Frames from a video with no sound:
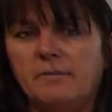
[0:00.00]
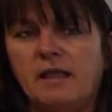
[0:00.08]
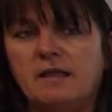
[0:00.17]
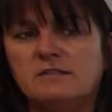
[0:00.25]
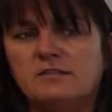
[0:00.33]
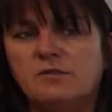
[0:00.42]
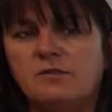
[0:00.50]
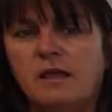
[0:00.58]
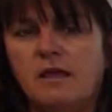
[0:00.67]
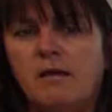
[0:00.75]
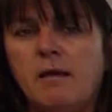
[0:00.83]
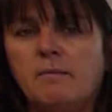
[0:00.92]
and so
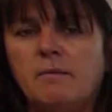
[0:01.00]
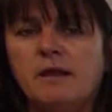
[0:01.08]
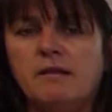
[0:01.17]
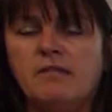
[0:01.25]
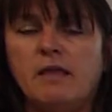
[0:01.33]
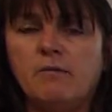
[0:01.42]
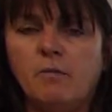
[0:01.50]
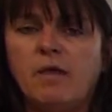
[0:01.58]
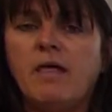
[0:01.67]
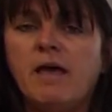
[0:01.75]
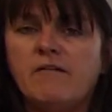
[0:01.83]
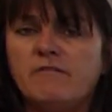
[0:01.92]
they
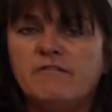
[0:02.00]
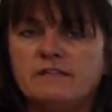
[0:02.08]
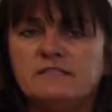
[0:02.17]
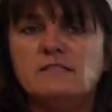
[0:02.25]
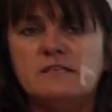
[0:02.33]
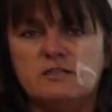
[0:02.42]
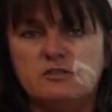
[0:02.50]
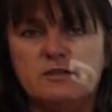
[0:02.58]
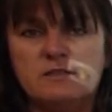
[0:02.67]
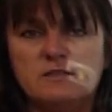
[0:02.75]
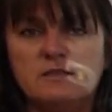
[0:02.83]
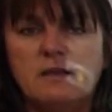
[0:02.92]
will have a vested
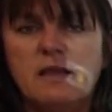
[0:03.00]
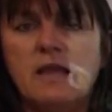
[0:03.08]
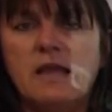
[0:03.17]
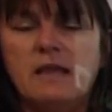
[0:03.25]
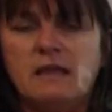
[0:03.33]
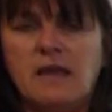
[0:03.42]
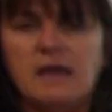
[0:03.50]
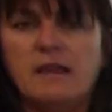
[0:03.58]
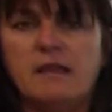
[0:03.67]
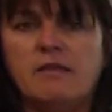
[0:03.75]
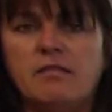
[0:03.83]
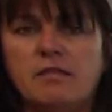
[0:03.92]
interest in
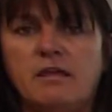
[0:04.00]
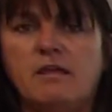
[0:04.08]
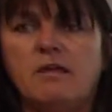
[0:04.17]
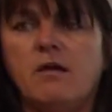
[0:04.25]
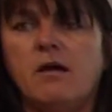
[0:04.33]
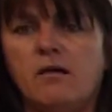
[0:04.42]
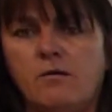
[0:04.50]
getting the